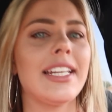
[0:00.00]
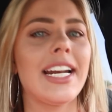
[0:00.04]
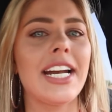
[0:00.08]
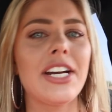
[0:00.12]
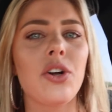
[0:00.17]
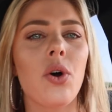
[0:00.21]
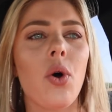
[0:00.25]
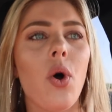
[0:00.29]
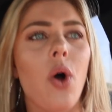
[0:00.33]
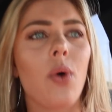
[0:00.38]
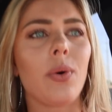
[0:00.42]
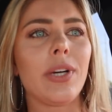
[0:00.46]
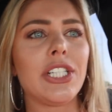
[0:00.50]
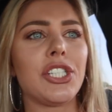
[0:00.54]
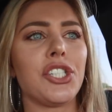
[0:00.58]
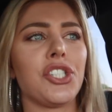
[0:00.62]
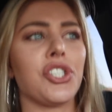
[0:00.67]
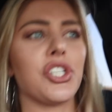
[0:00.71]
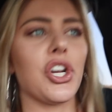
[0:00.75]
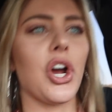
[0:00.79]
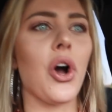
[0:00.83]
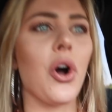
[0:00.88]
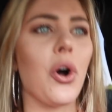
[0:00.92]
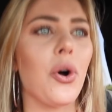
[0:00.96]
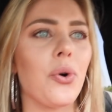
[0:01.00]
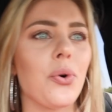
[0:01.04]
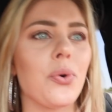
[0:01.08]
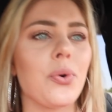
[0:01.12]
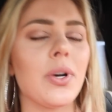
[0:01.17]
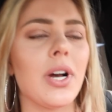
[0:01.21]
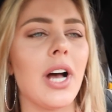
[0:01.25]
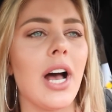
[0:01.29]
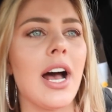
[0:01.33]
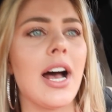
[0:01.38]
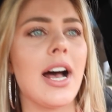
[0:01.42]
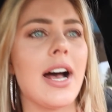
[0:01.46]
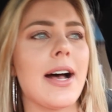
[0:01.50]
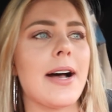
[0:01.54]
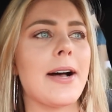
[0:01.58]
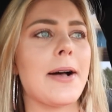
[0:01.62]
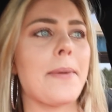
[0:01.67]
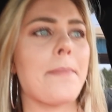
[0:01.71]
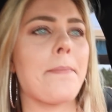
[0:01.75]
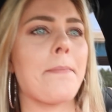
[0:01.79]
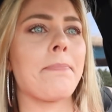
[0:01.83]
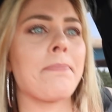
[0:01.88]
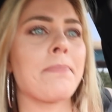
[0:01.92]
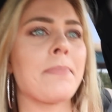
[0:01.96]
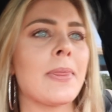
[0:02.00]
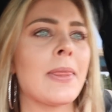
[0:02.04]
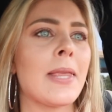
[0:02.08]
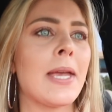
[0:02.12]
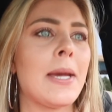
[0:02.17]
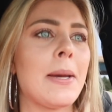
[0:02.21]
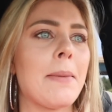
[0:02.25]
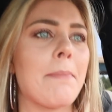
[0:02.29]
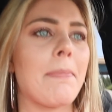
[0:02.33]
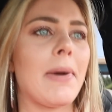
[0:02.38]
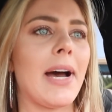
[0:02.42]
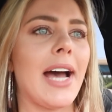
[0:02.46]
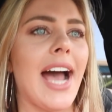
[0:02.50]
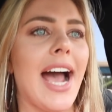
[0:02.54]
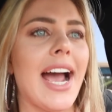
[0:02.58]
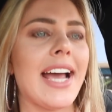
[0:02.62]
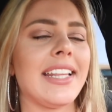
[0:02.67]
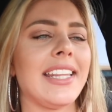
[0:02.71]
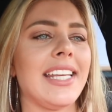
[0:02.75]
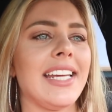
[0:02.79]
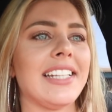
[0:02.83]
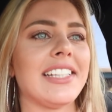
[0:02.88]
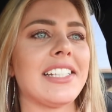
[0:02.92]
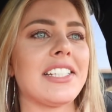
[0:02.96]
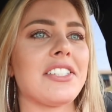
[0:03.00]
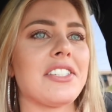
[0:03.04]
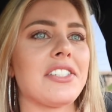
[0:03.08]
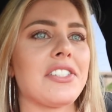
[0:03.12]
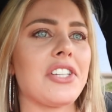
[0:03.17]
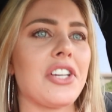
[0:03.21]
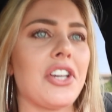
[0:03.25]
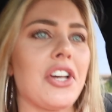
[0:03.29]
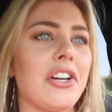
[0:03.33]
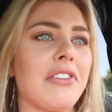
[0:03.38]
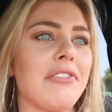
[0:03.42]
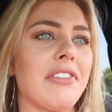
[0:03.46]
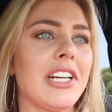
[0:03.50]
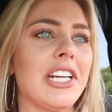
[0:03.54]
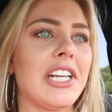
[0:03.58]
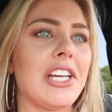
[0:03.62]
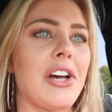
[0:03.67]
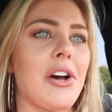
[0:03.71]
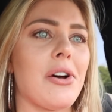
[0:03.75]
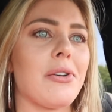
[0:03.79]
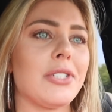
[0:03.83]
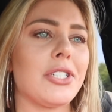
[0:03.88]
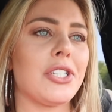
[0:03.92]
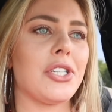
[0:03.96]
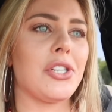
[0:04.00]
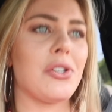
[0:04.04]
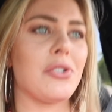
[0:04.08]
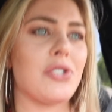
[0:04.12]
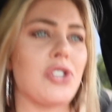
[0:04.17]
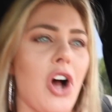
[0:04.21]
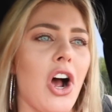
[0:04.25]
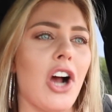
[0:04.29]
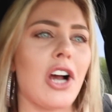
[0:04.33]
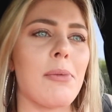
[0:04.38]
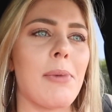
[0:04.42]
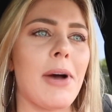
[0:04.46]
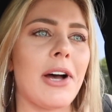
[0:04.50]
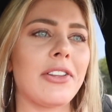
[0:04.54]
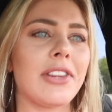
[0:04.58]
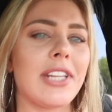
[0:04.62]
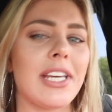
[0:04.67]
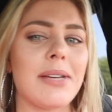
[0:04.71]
that I don't always show, but I think this is a good video to talk about